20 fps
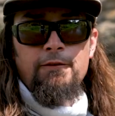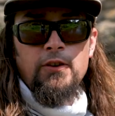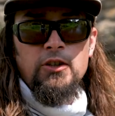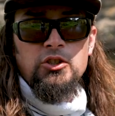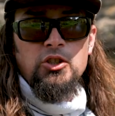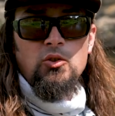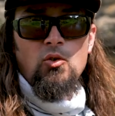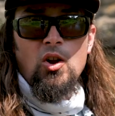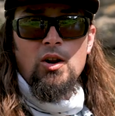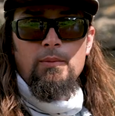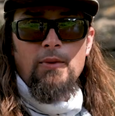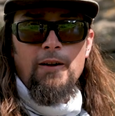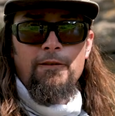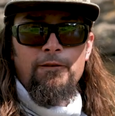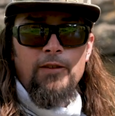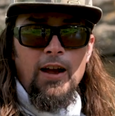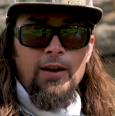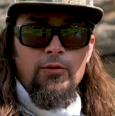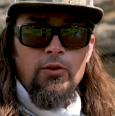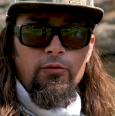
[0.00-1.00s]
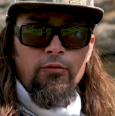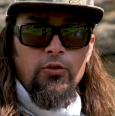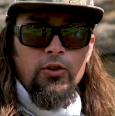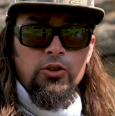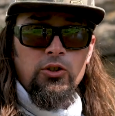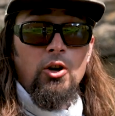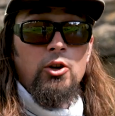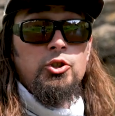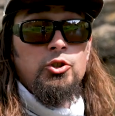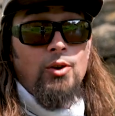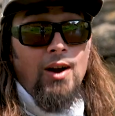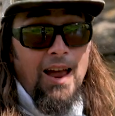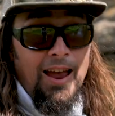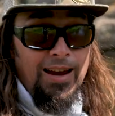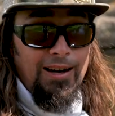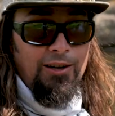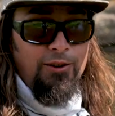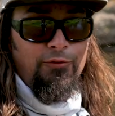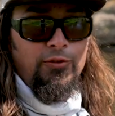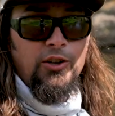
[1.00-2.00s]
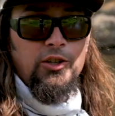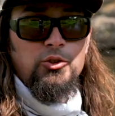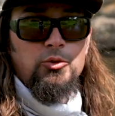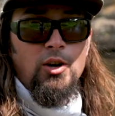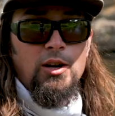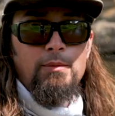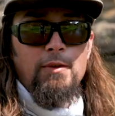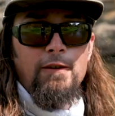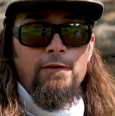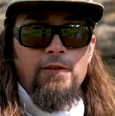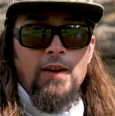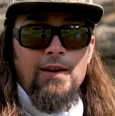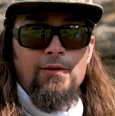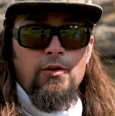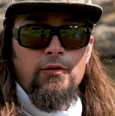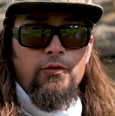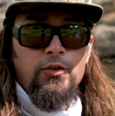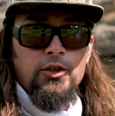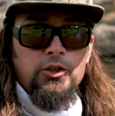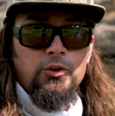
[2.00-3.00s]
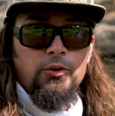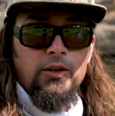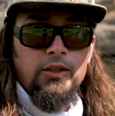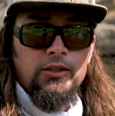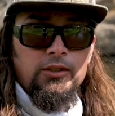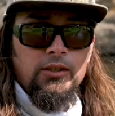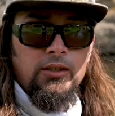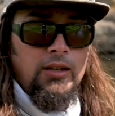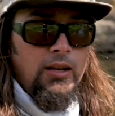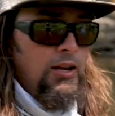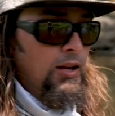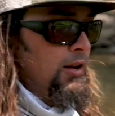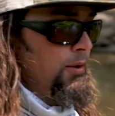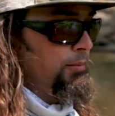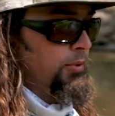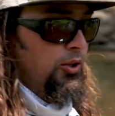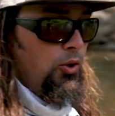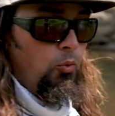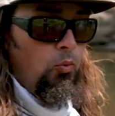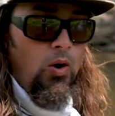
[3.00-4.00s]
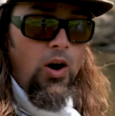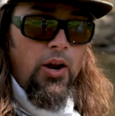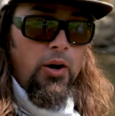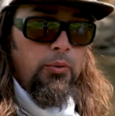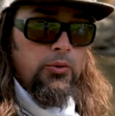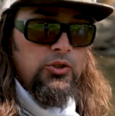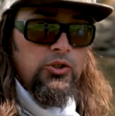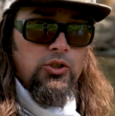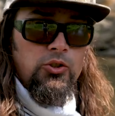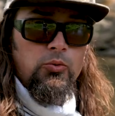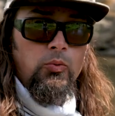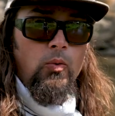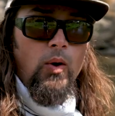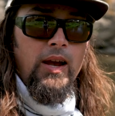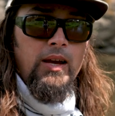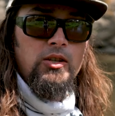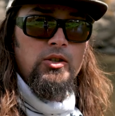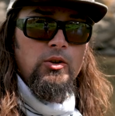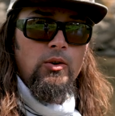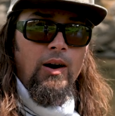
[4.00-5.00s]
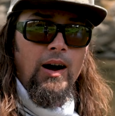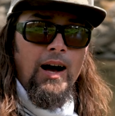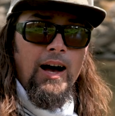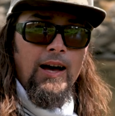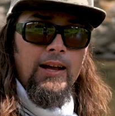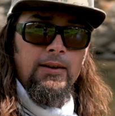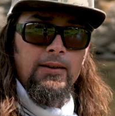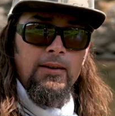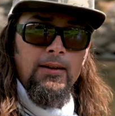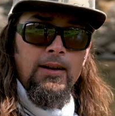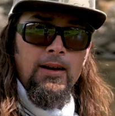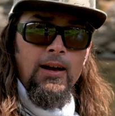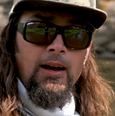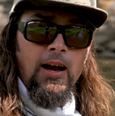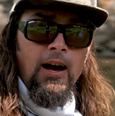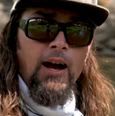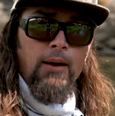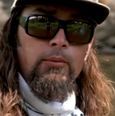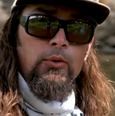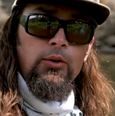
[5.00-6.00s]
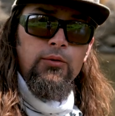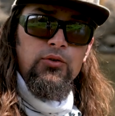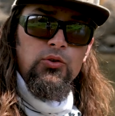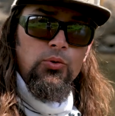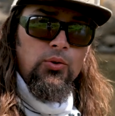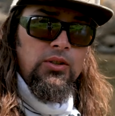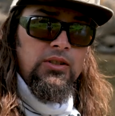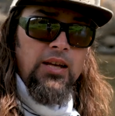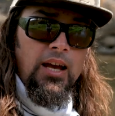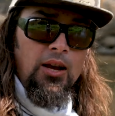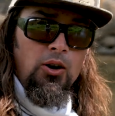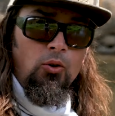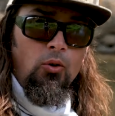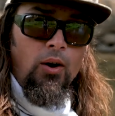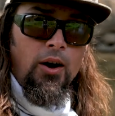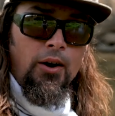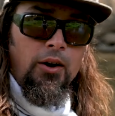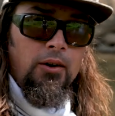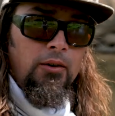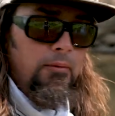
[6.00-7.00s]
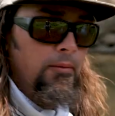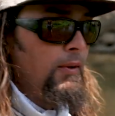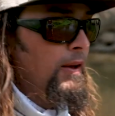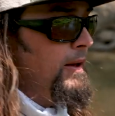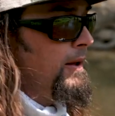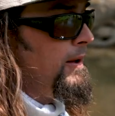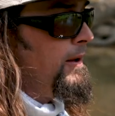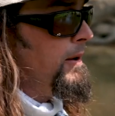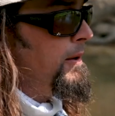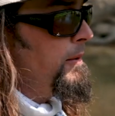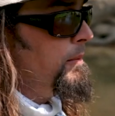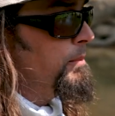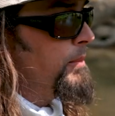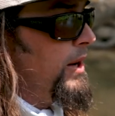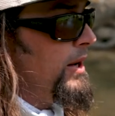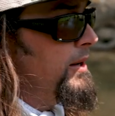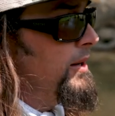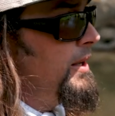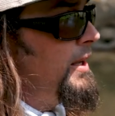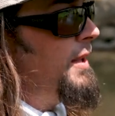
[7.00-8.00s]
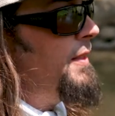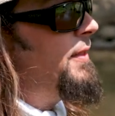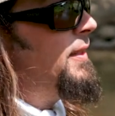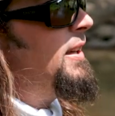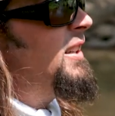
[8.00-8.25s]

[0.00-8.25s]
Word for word: fishing one of my favorite fish, or trying to fish one of my favorite fisheries, but the water was just way too hot. I moved to a tailwater, but in